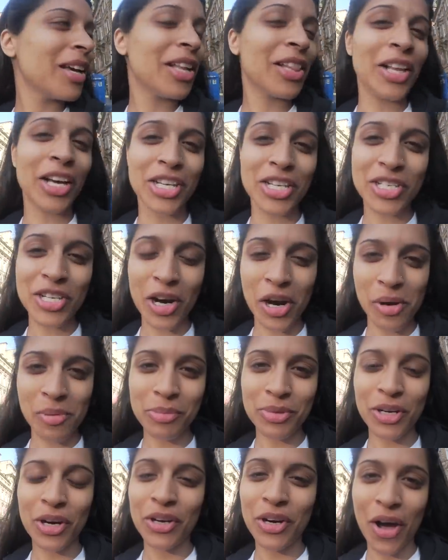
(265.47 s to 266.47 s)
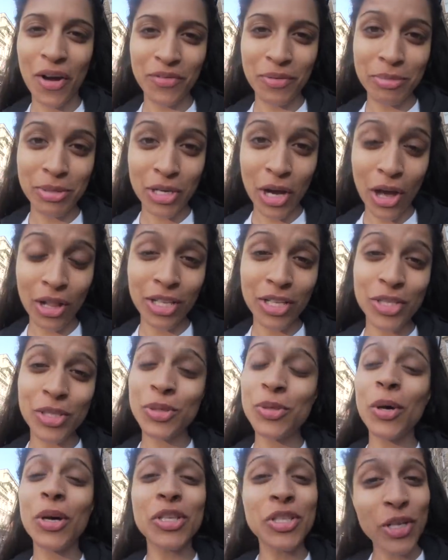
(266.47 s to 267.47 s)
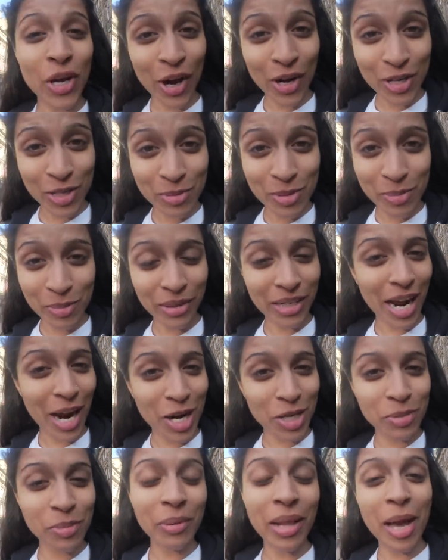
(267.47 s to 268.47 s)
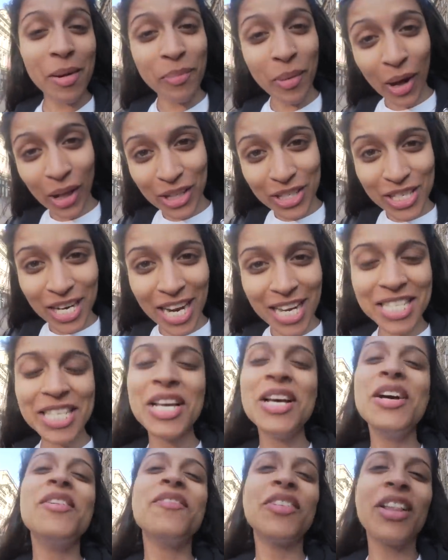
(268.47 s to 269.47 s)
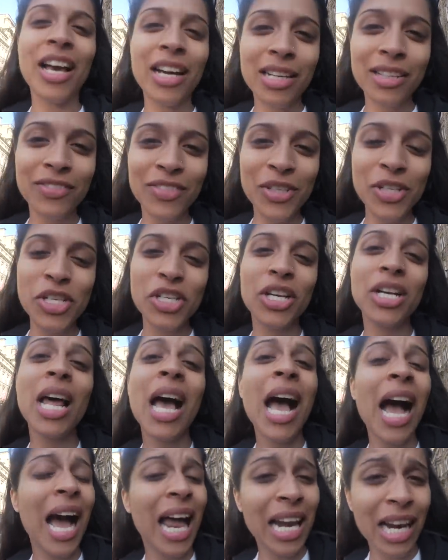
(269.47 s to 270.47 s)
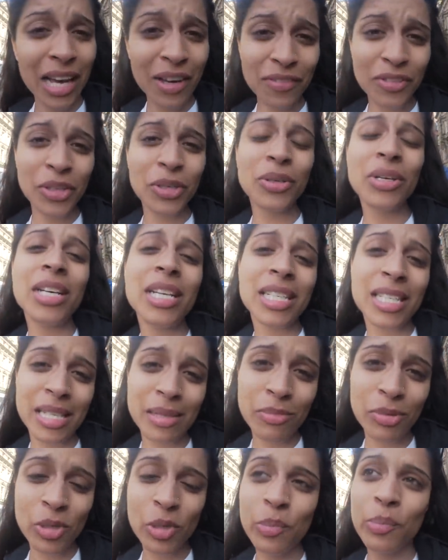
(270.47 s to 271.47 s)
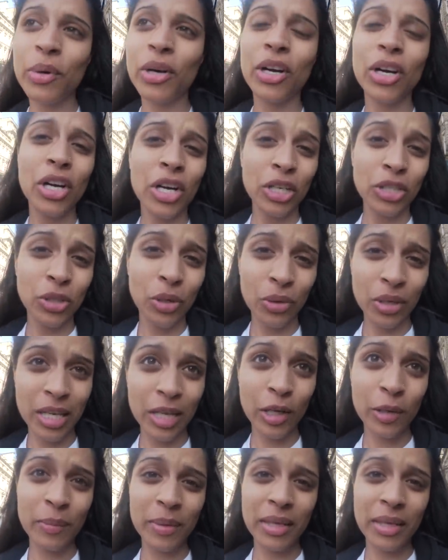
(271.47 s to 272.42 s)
Lucky Charms are not from Scotland. So to all Scottish people and Irish people, I apologize for that confusion. I love you, Team Super. Don't kill